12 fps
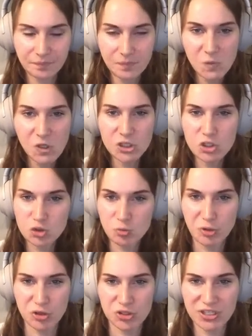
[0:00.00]
used
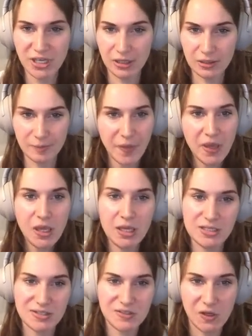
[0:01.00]
per cell. And a
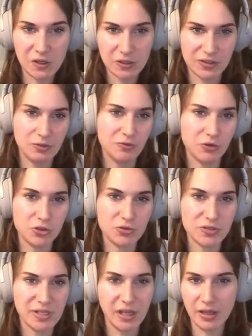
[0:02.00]
cell, they refer to a
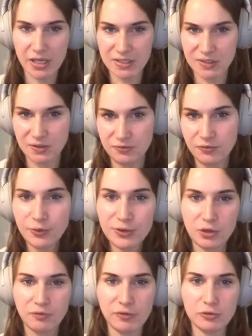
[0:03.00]
cell as a fully
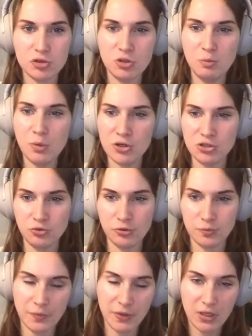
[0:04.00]
convolutional module,
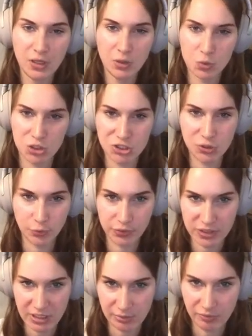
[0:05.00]
which is the only
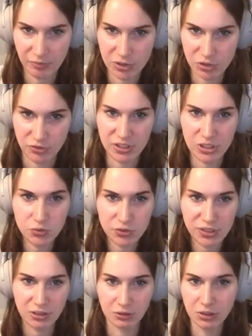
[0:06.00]
type of module they use
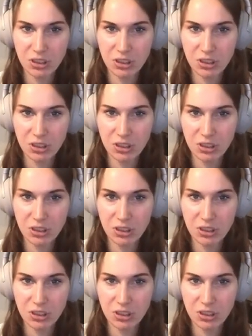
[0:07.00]
here.